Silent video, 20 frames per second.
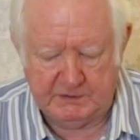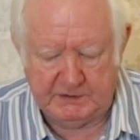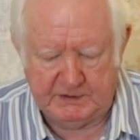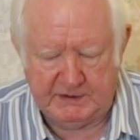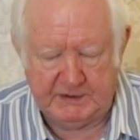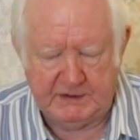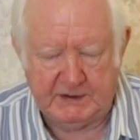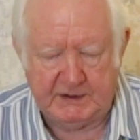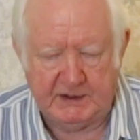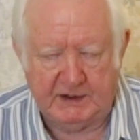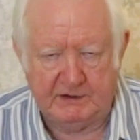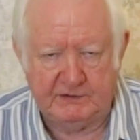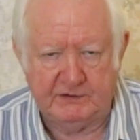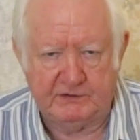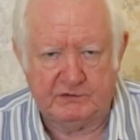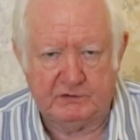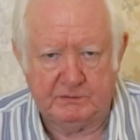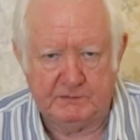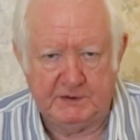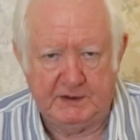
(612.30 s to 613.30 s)
indicated
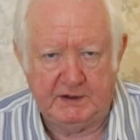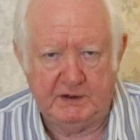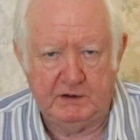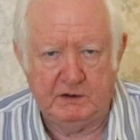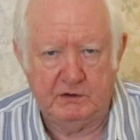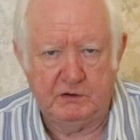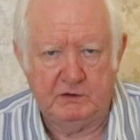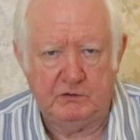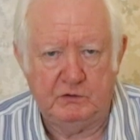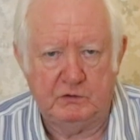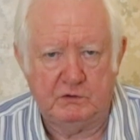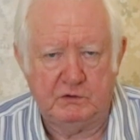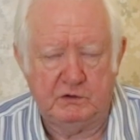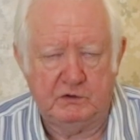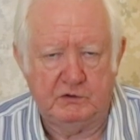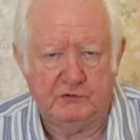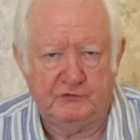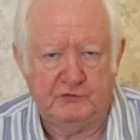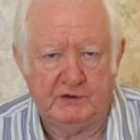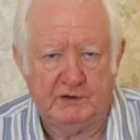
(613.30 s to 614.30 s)
to me that you're
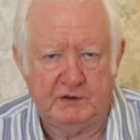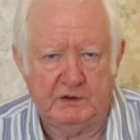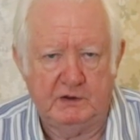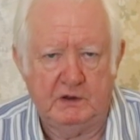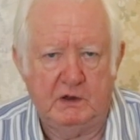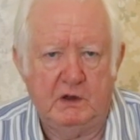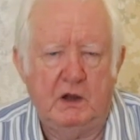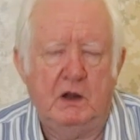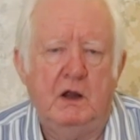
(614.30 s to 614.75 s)
gushing